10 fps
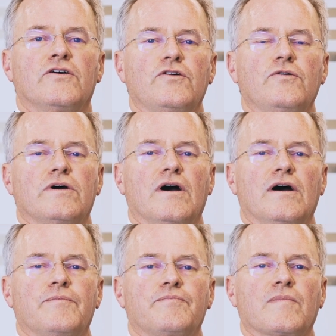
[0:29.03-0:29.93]
So
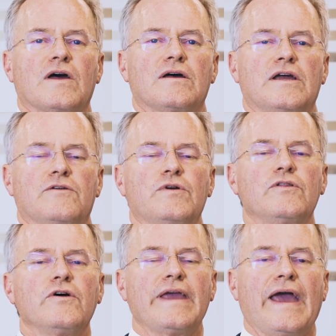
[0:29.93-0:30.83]
um, if we
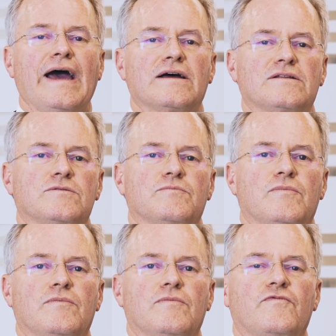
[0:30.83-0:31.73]
look at
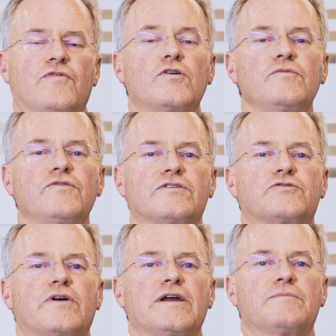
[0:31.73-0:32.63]
firms that
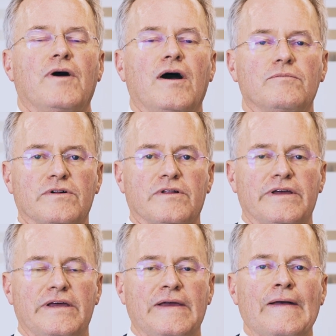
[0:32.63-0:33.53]
trade
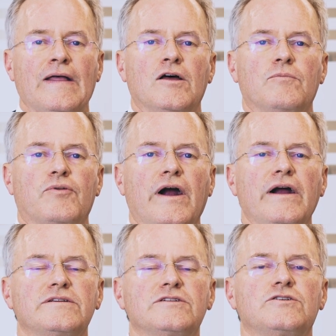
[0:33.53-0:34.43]
publicly,
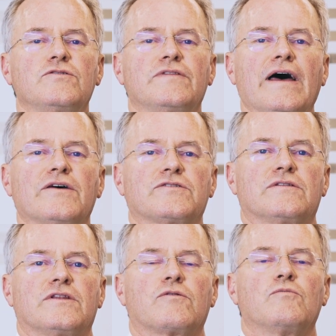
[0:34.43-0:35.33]
prior to
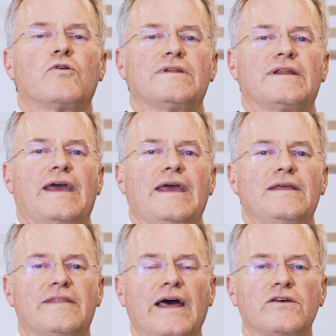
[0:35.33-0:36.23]
2000, there were more than
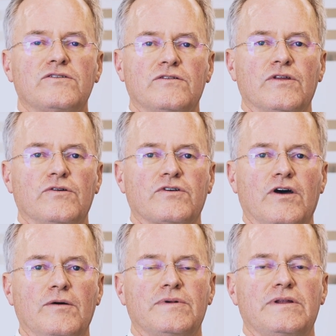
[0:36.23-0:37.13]
8,000 of those
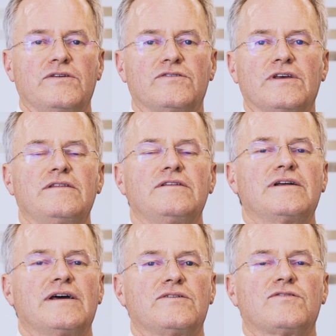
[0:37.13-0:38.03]
companies in the
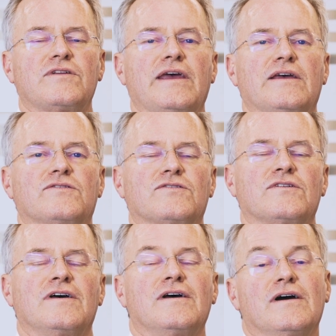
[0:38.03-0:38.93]
United States.
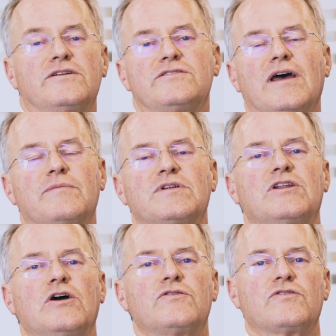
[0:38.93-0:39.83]
I just happened to
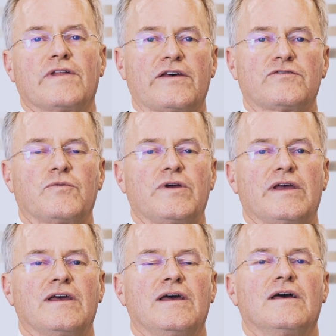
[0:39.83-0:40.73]
notice last
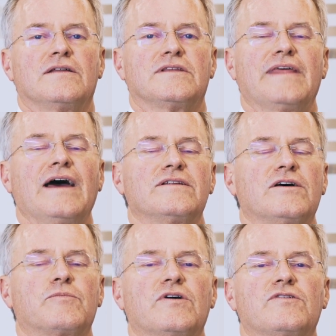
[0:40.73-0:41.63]
week that that
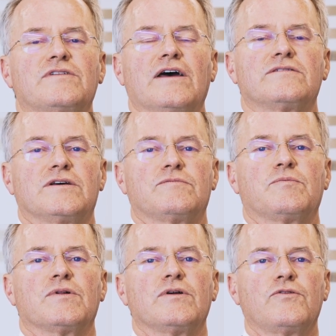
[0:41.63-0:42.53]
number has now
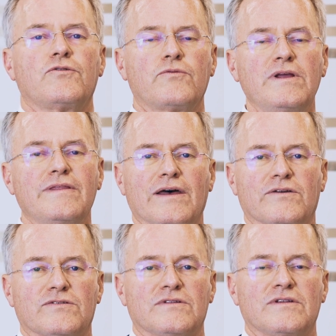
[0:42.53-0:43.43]
dipped below
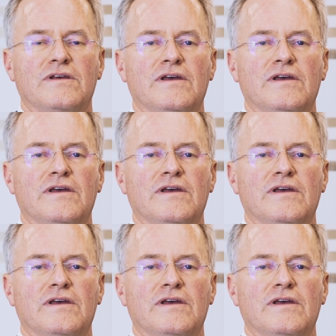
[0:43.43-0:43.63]
3,000.